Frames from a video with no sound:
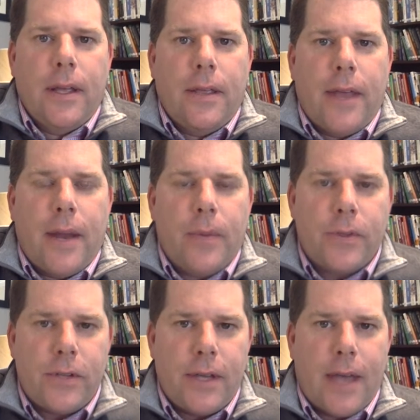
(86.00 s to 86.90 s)
that I will
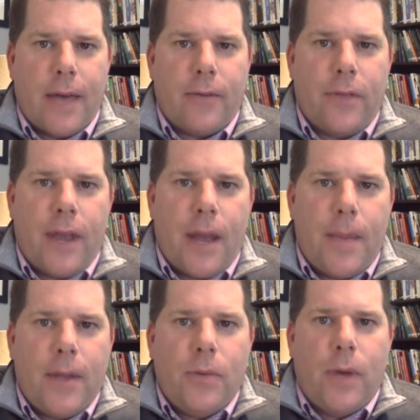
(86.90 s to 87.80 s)
seek after, that I
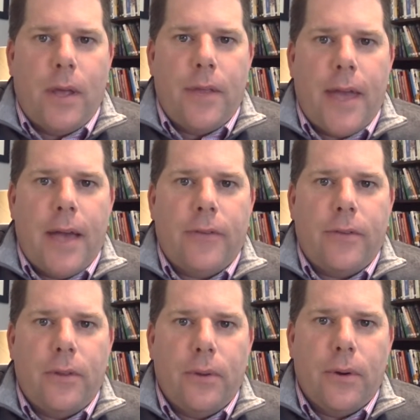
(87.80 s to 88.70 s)
may dwell in the
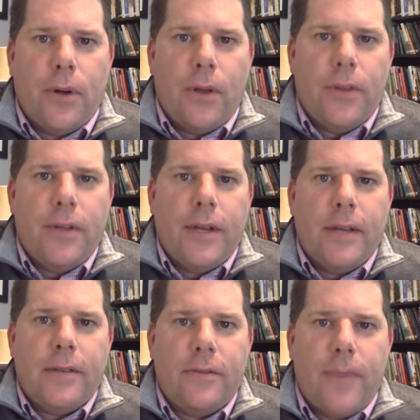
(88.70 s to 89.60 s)
house of the Lord all the
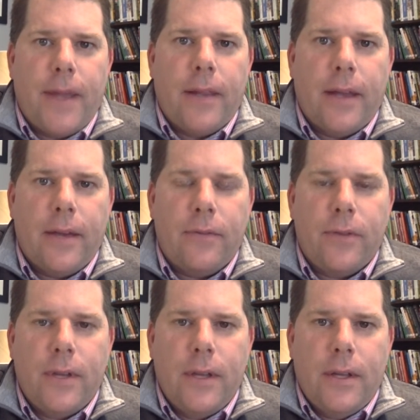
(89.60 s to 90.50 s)
days of my life,
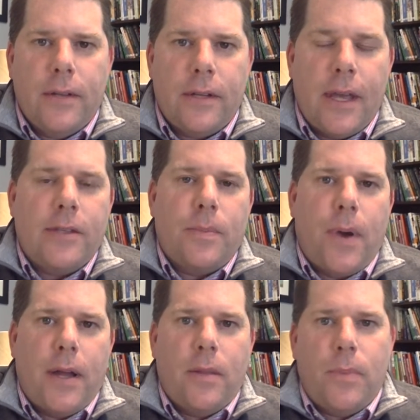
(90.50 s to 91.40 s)
to gaze
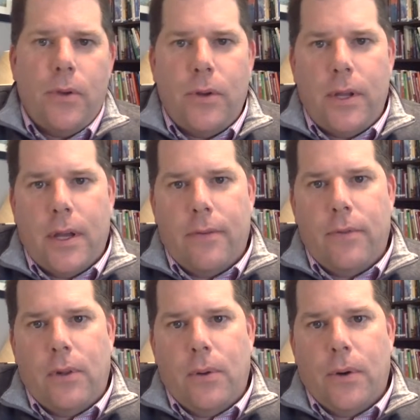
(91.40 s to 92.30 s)
upon the beauty
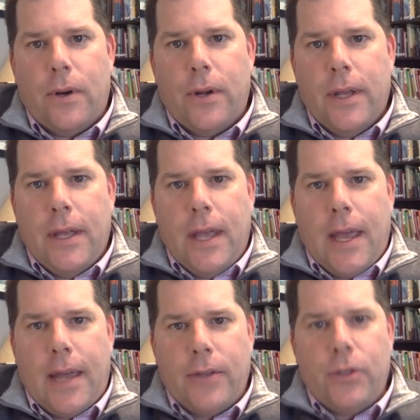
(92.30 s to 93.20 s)
of the Lord
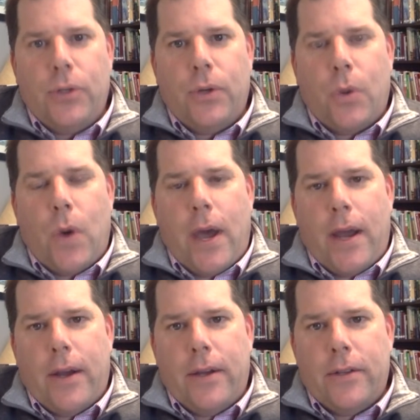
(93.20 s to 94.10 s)
and to
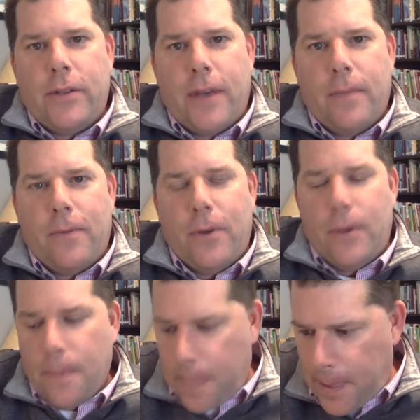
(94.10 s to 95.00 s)
inquire in his
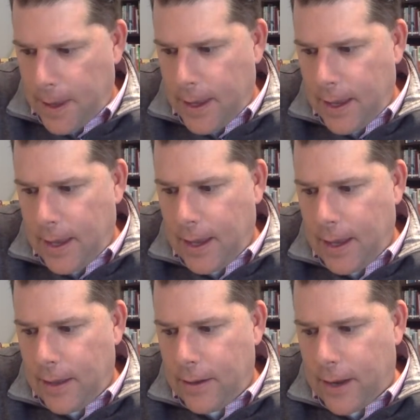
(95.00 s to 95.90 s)
temple.
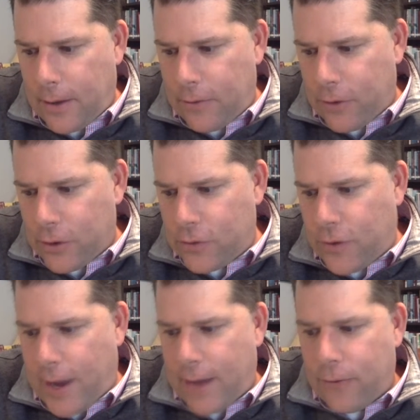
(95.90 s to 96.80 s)
Now, verse
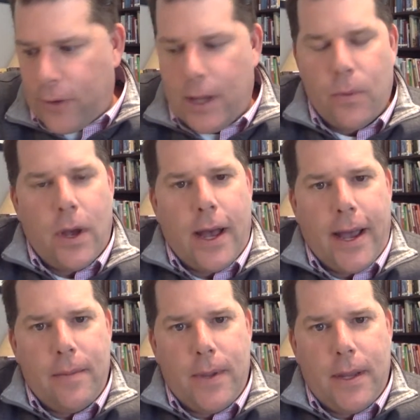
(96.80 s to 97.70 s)
5, for he will
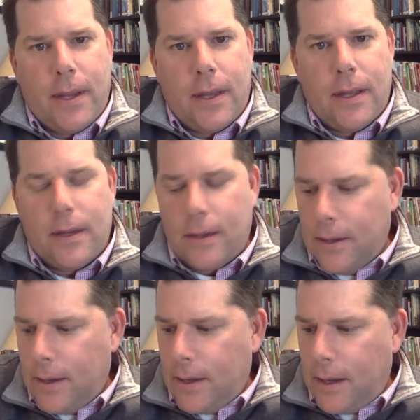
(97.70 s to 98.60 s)
hide me in
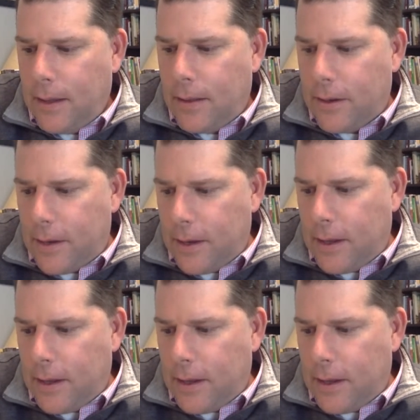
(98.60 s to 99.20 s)
his